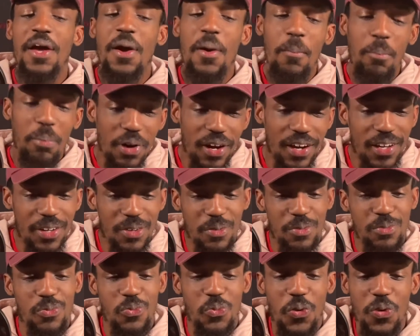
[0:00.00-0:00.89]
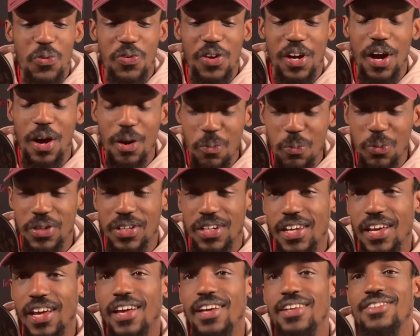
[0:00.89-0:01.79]
But with
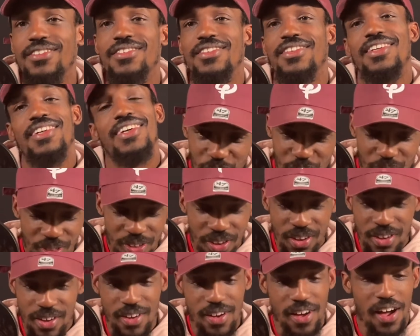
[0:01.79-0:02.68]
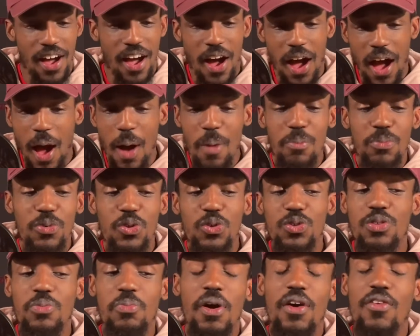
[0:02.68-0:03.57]
that, I'm
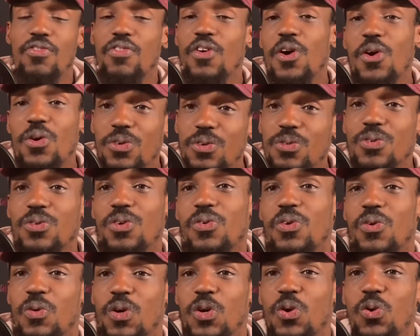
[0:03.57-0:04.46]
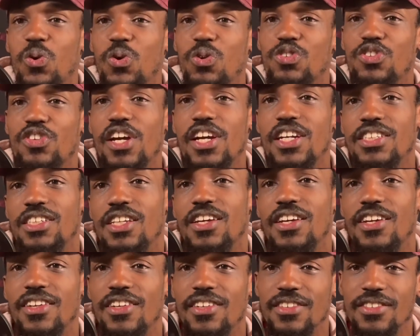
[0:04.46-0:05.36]
using my phone with Google
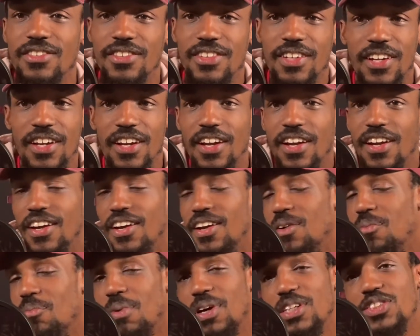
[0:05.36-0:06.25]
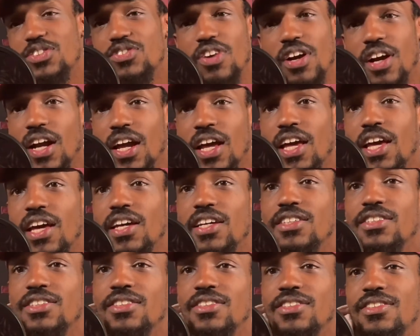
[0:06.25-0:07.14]
Translator. My drunk
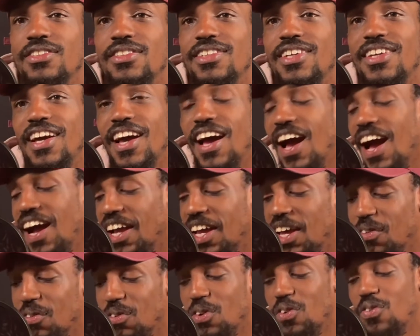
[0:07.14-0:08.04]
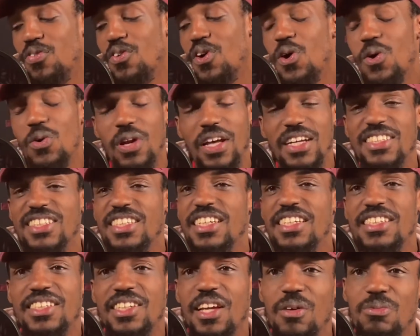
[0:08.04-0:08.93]
ass, I give her the phone. I
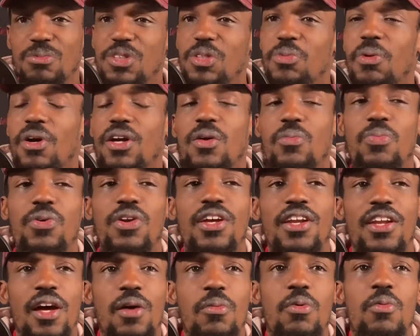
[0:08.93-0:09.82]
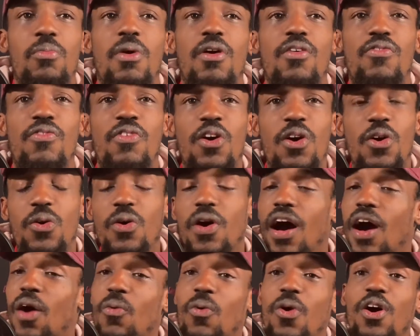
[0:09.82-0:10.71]
said something. She about to put a number in my phone.
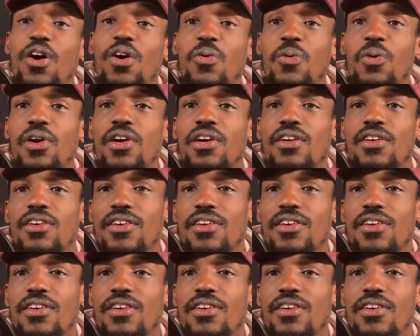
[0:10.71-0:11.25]
I walk away.